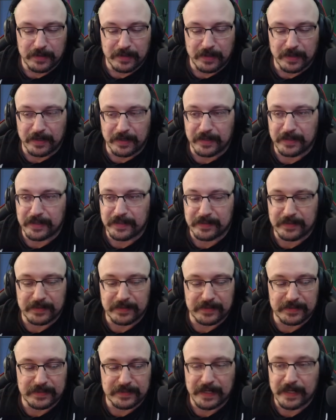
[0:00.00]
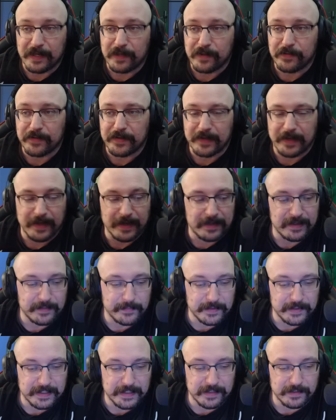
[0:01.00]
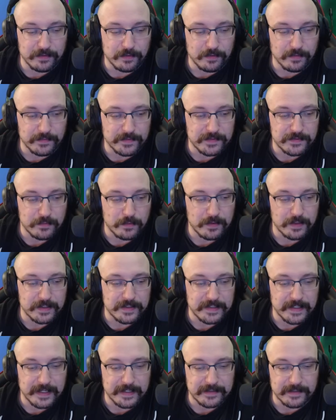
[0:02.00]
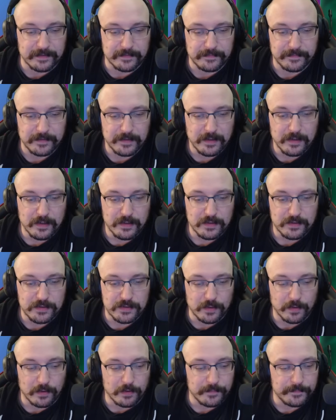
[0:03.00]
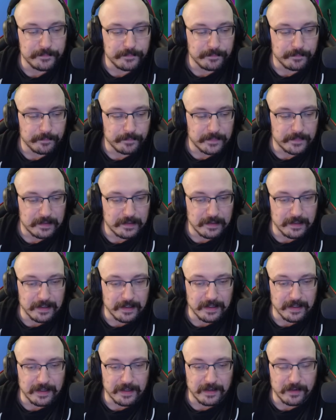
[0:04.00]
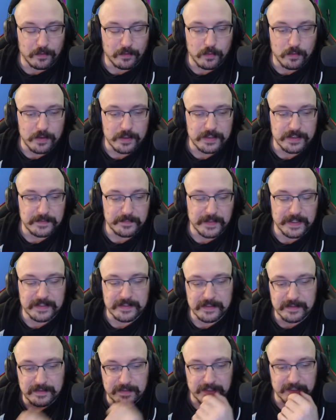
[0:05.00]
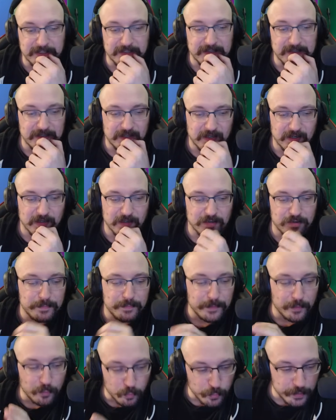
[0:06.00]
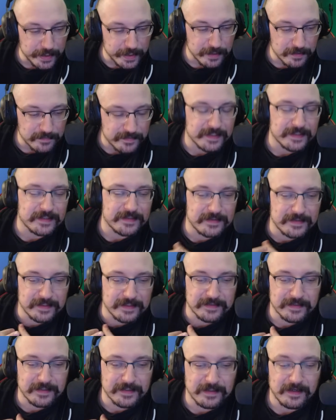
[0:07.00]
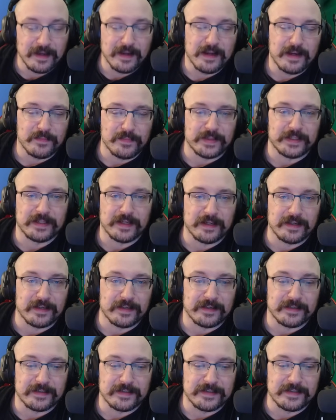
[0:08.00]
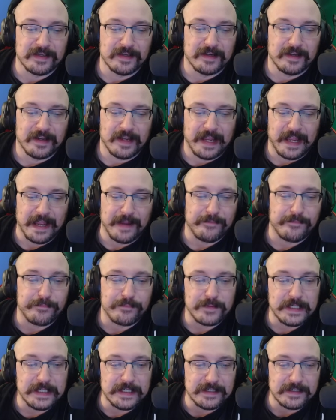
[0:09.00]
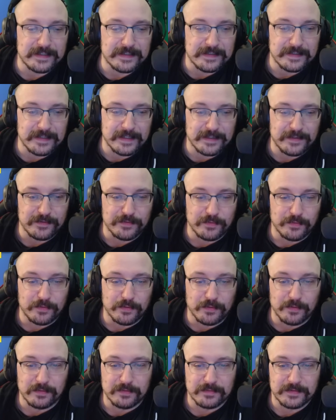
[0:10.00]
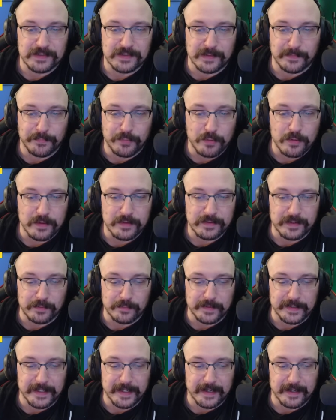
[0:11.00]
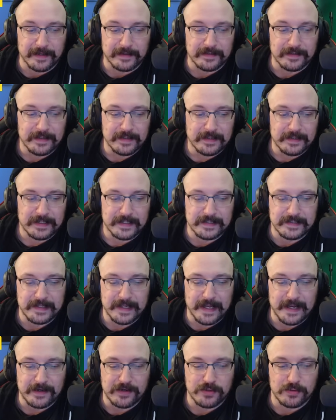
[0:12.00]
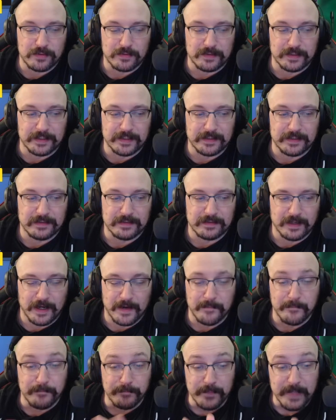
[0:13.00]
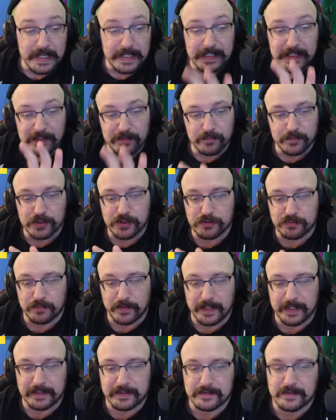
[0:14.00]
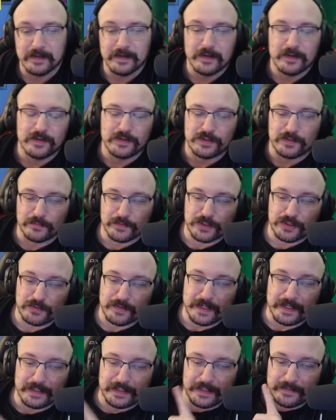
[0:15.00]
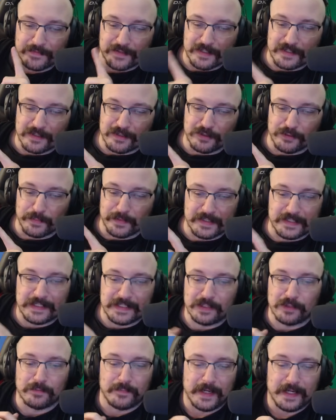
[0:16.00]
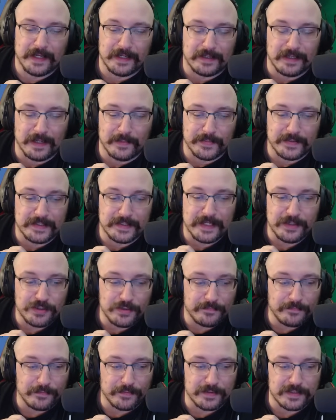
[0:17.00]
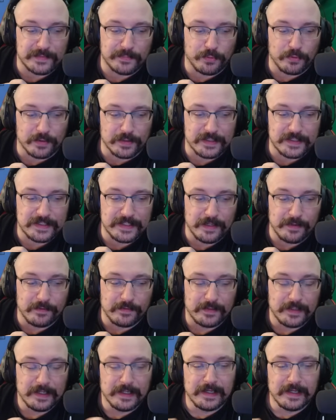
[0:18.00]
Uh, and it is, how the heck am I getting all these auras active? So uh, auras basically are a little bit weird this season because every single support that we add is actually a mini restraint. So restraint gives us a little bit of sealed mana compensation for the supported skill.